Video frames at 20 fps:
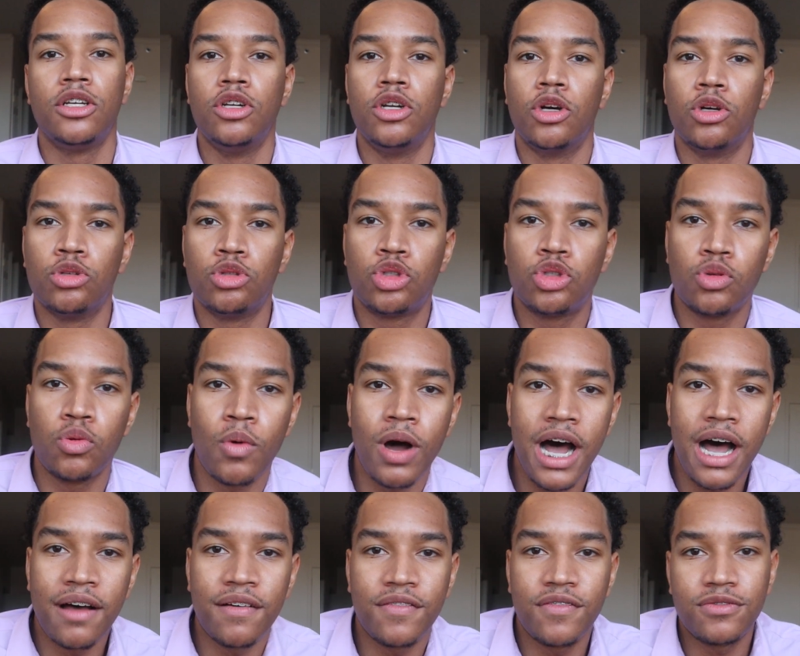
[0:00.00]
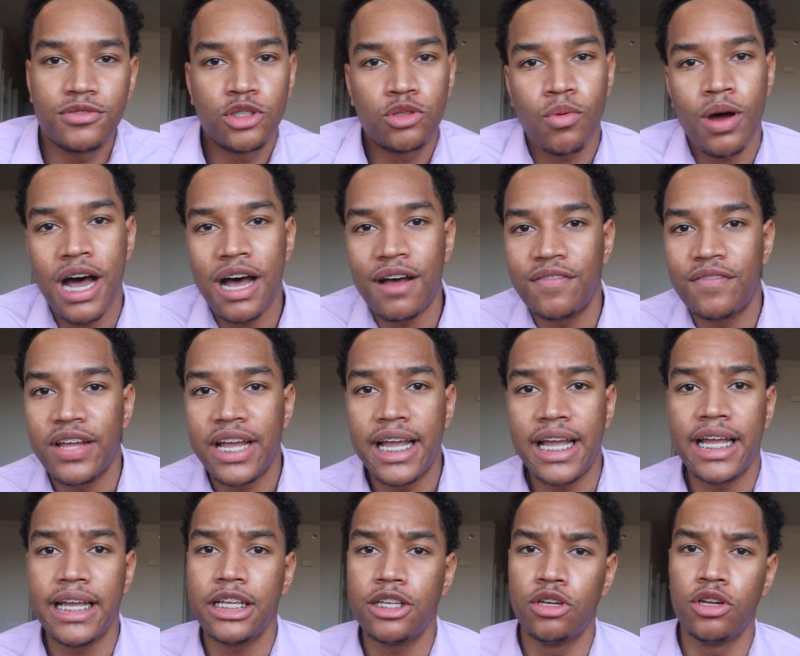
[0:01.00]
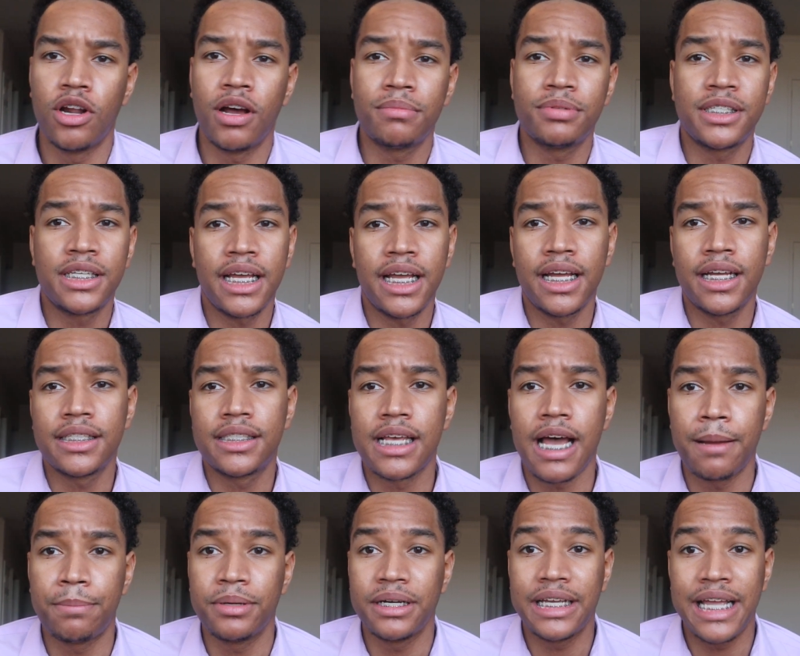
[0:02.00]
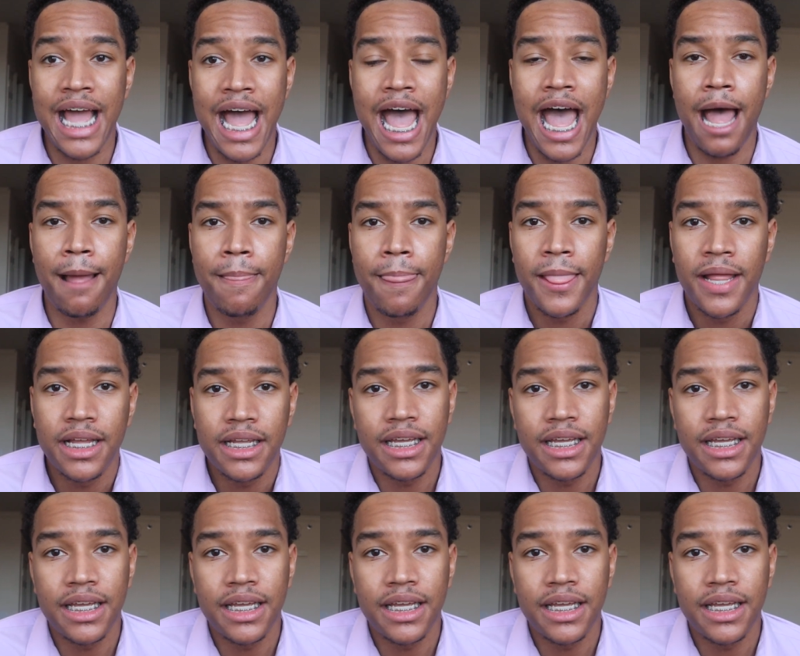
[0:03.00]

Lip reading: you know, suave, you know what I'm saying, type of guy.